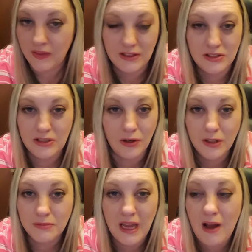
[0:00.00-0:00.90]
and she turned
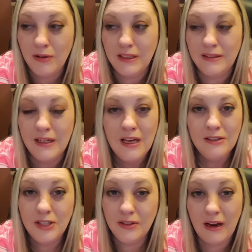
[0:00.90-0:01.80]
them down and
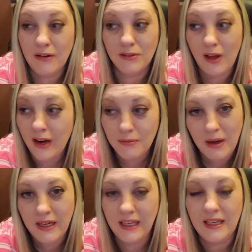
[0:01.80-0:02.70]
turned down a lot of
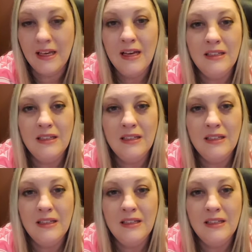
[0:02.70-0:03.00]
money